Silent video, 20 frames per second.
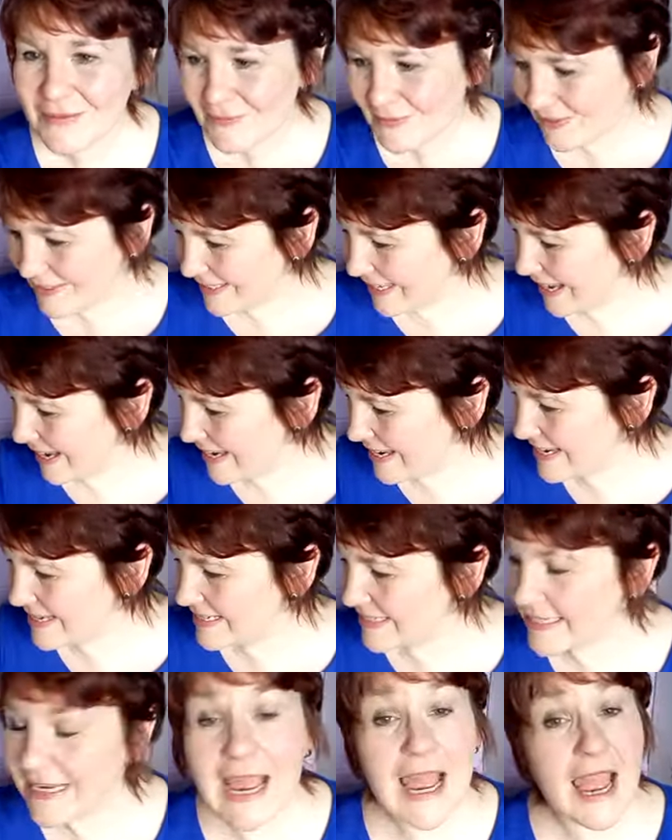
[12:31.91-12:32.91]
But that
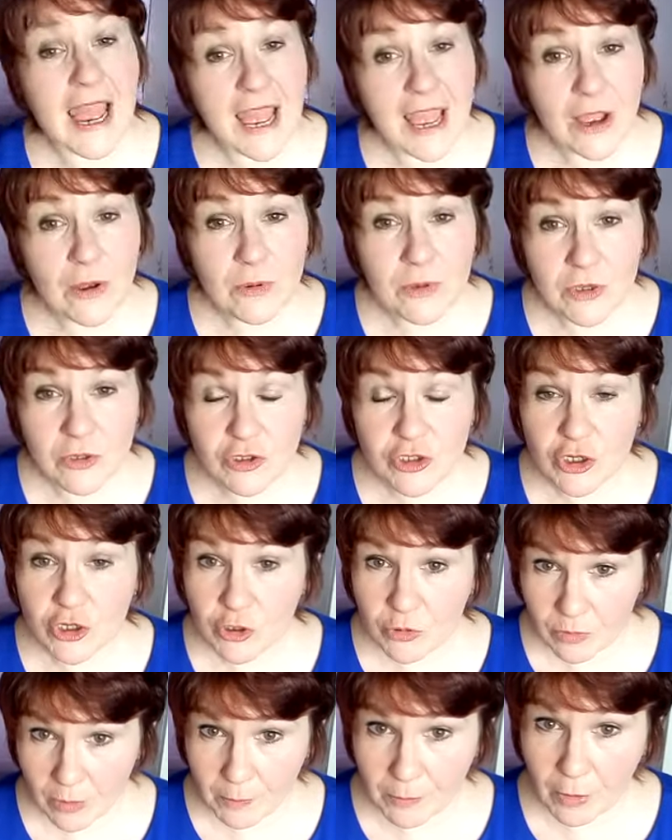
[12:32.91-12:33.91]
is how you
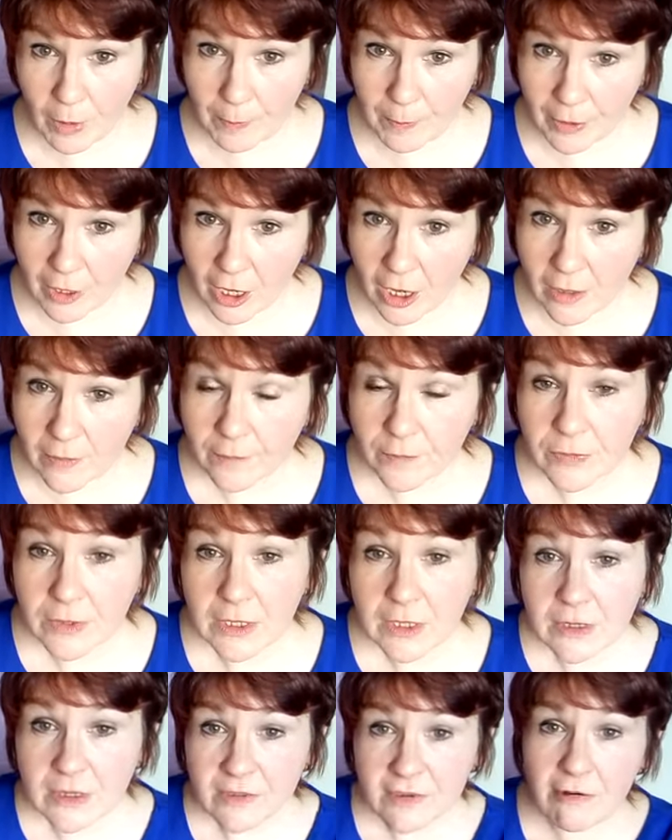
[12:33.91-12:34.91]
do a proper
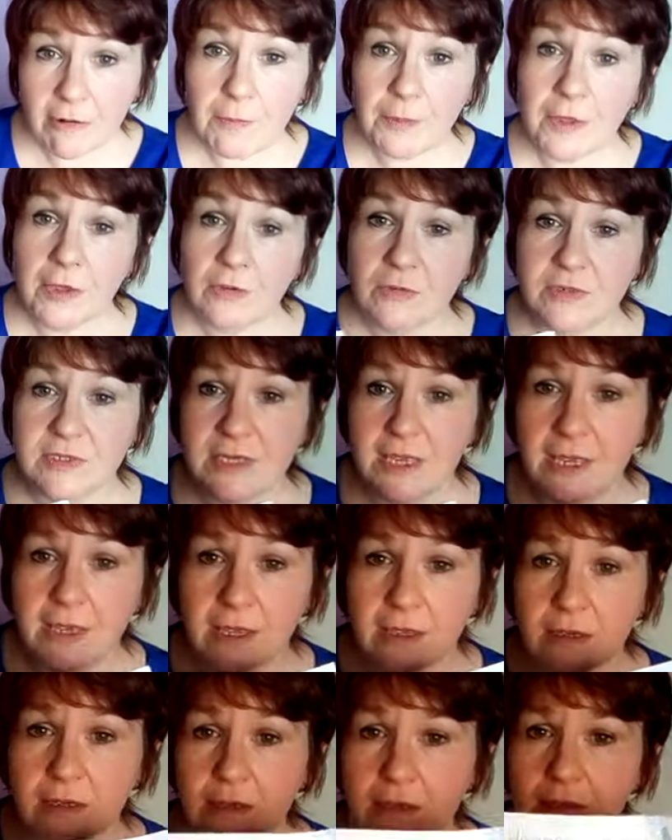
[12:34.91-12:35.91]

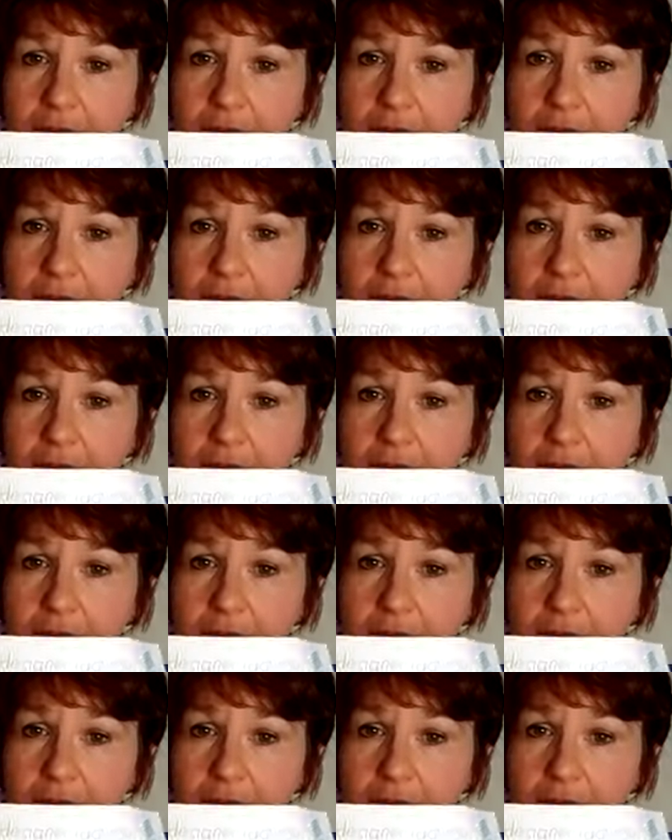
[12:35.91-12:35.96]
therapeutic